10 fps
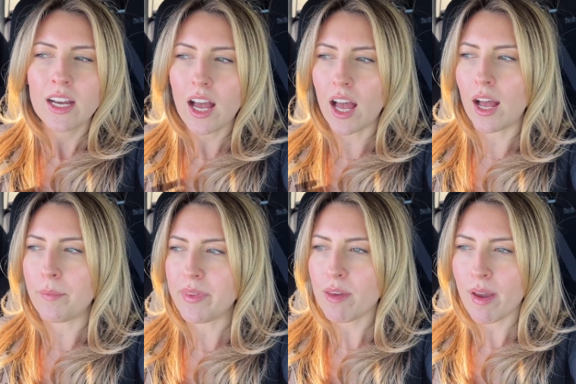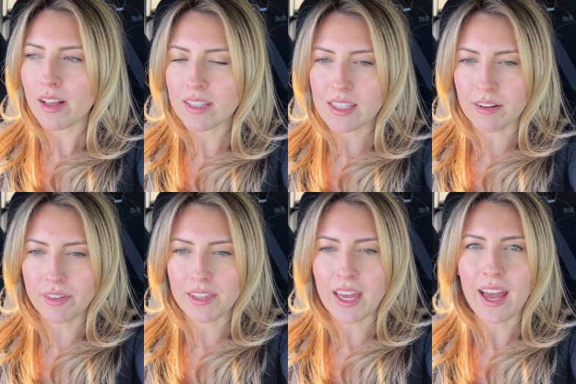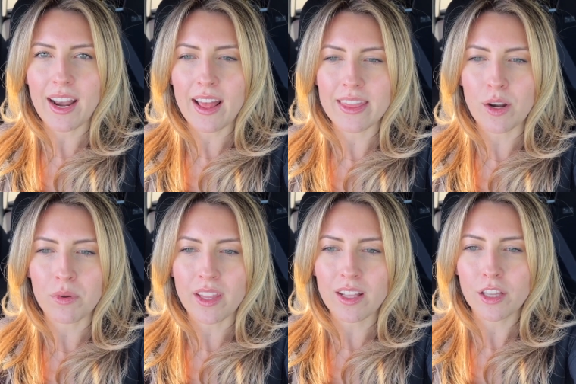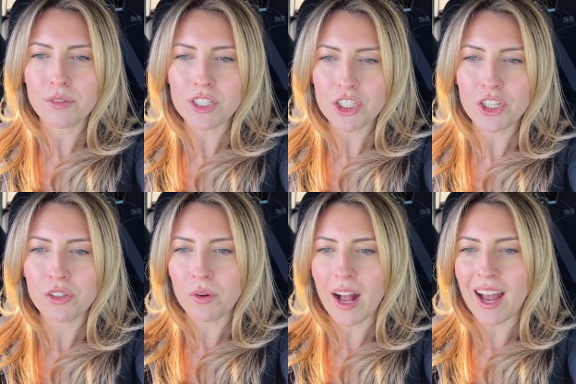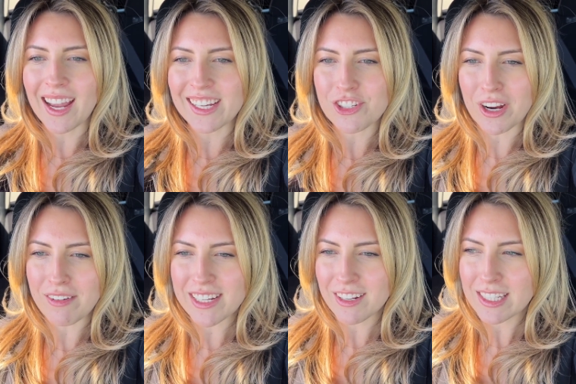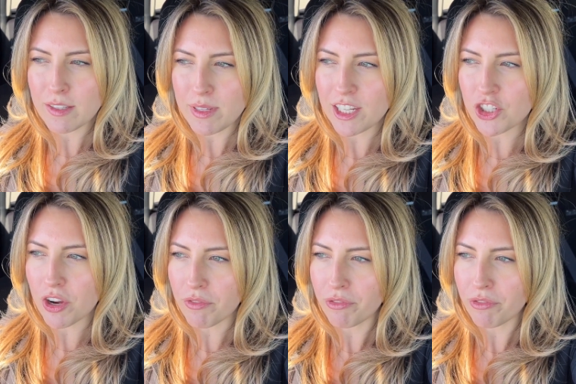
um, email, stuff like that. And then when they close at two, I drive down to the beach,